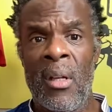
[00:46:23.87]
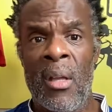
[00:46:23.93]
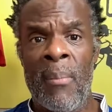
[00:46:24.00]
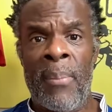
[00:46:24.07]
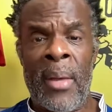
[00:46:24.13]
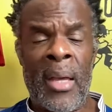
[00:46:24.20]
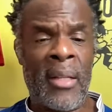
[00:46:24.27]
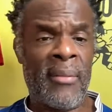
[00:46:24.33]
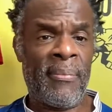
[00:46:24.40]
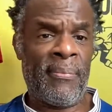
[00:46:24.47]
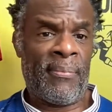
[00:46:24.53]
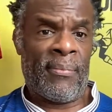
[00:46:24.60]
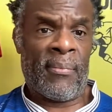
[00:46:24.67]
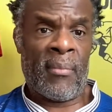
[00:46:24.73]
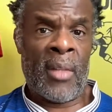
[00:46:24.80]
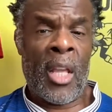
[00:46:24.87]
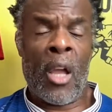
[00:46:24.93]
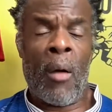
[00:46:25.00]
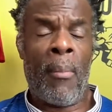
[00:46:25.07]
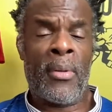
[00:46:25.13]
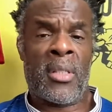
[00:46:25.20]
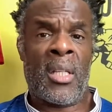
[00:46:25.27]
But he
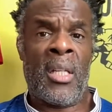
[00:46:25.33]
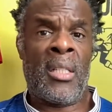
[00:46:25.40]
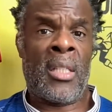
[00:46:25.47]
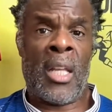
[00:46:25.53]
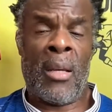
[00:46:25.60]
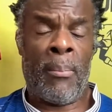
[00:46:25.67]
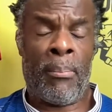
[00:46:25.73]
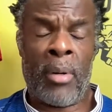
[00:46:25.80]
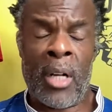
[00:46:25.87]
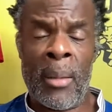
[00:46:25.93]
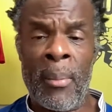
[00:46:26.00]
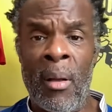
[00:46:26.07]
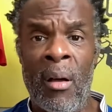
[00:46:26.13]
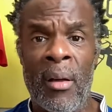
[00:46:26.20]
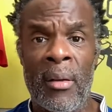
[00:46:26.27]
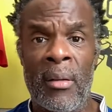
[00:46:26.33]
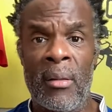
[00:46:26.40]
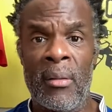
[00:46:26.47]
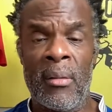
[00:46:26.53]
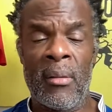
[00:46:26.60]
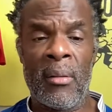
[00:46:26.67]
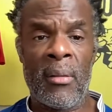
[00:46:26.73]
obviously didn't bring them on.
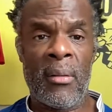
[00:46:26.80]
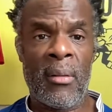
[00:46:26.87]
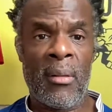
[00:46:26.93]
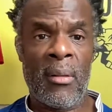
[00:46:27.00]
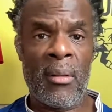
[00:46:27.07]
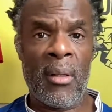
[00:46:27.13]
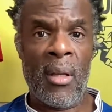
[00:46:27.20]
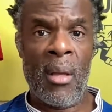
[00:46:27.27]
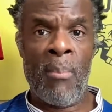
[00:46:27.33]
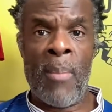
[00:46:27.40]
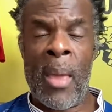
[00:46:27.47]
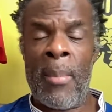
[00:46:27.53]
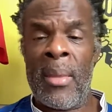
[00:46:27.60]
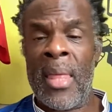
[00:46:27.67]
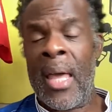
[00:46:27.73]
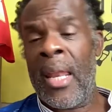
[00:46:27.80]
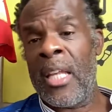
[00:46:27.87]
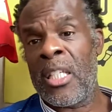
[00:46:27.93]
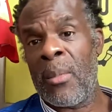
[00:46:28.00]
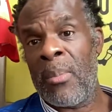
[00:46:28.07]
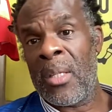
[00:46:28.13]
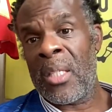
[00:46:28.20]
Maybe that
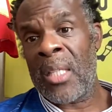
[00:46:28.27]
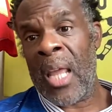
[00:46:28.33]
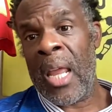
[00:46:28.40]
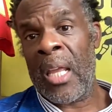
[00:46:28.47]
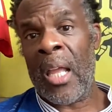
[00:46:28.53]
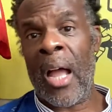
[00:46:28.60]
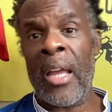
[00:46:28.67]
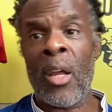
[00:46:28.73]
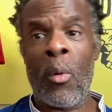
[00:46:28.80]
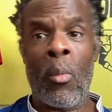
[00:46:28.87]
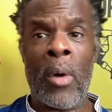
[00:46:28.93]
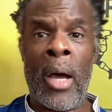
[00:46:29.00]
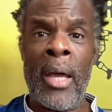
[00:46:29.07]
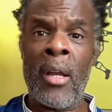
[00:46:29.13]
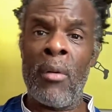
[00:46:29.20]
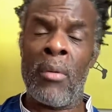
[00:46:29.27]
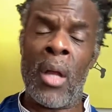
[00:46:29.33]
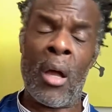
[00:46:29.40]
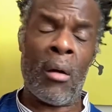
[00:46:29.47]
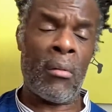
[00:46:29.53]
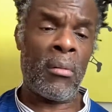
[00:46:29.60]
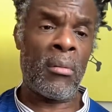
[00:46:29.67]
is a mistake. I don't
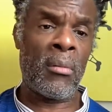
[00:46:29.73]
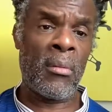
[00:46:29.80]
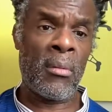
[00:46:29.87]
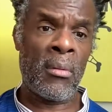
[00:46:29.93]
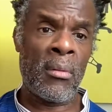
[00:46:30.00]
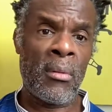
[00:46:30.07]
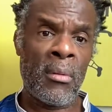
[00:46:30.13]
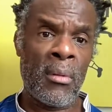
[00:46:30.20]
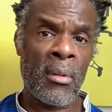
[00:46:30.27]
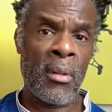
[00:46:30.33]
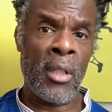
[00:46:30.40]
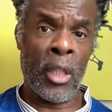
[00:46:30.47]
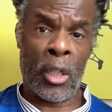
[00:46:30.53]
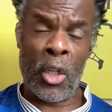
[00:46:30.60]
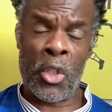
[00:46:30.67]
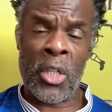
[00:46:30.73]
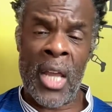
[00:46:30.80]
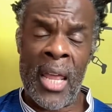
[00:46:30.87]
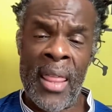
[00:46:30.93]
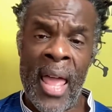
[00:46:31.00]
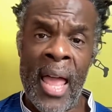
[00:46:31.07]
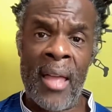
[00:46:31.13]
know. You could
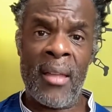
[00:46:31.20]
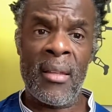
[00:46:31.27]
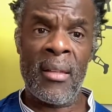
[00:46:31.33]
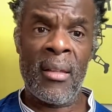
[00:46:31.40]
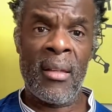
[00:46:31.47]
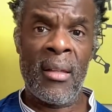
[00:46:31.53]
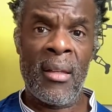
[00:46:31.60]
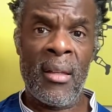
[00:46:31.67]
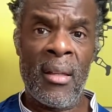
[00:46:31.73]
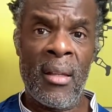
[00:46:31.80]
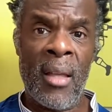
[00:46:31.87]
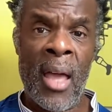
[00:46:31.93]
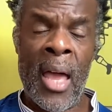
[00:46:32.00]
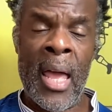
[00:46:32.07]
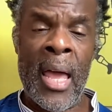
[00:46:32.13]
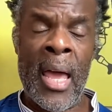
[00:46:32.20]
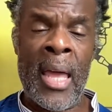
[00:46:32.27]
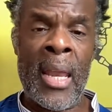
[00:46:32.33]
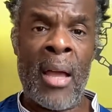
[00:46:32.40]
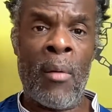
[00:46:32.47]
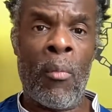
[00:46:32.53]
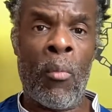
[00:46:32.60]
say that. And
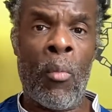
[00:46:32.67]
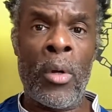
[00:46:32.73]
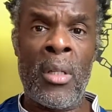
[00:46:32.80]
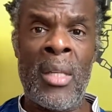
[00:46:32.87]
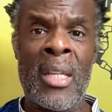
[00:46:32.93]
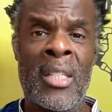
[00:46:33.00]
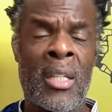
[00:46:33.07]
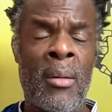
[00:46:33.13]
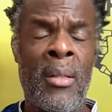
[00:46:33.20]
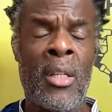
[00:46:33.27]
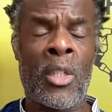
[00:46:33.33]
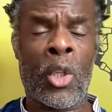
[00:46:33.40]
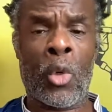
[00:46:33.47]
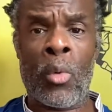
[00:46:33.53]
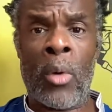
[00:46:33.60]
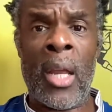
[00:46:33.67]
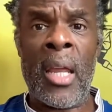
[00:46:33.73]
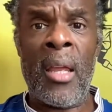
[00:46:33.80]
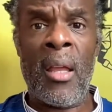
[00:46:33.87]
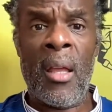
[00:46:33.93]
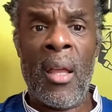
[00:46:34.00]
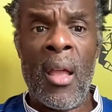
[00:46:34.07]
I wouldn't necessarily
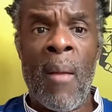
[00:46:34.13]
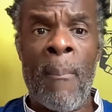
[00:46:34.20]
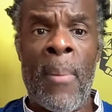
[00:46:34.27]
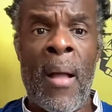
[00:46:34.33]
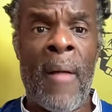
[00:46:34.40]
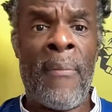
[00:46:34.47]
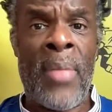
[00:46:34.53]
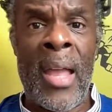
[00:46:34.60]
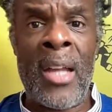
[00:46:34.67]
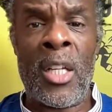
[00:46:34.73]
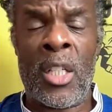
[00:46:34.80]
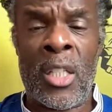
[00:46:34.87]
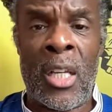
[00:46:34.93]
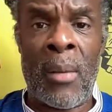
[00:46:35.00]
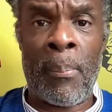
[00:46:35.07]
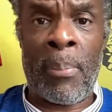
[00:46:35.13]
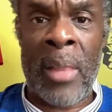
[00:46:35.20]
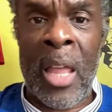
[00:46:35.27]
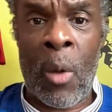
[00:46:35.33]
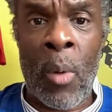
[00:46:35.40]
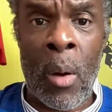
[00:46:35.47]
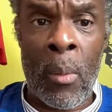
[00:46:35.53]
disagree, but they just didn't
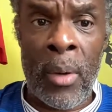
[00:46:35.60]
play well.